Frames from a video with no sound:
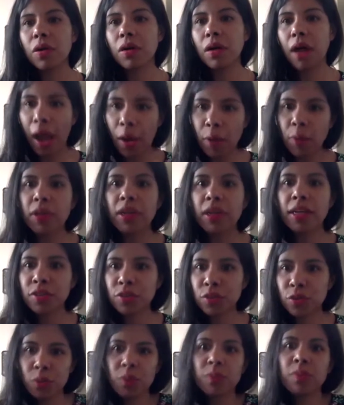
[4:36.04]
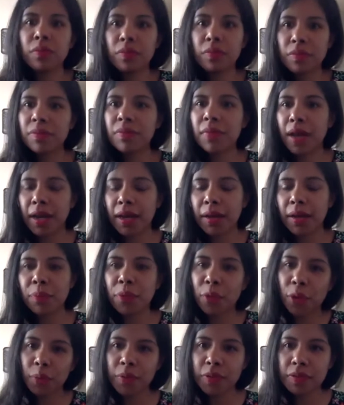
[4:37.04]
I will assume my
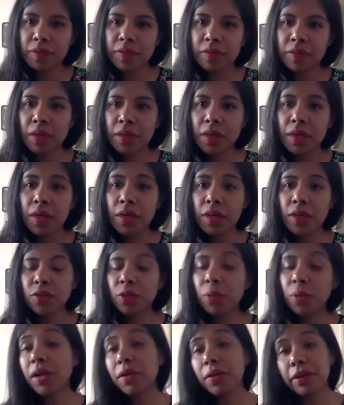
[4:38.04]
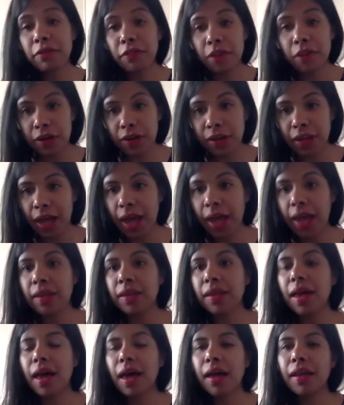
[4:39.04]
promise. So my grandfather died
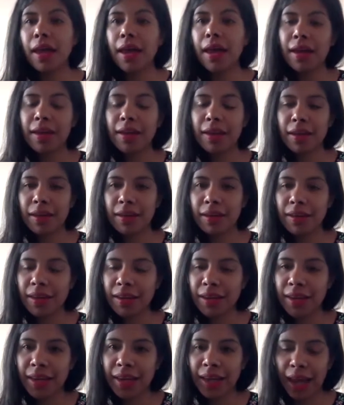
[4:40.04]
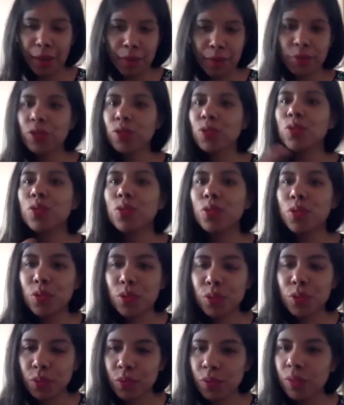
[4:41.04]
and I came
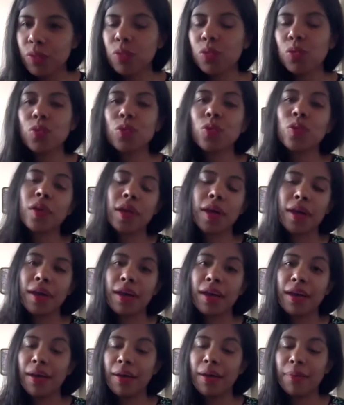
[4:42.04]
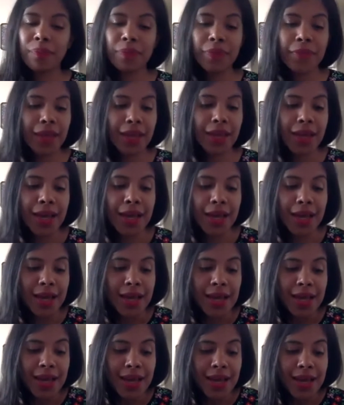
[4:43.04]
to the
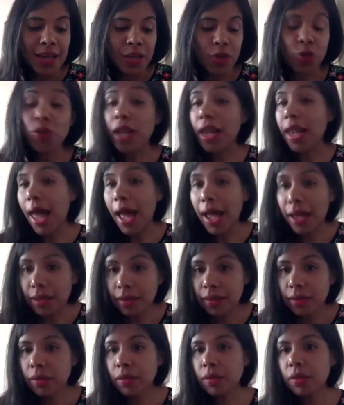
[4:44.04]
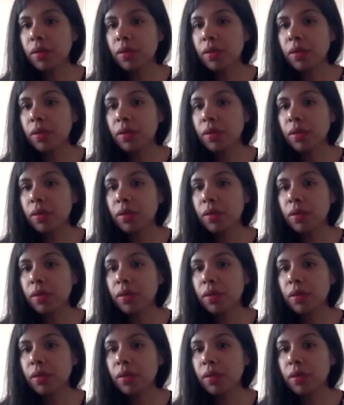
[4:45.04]
land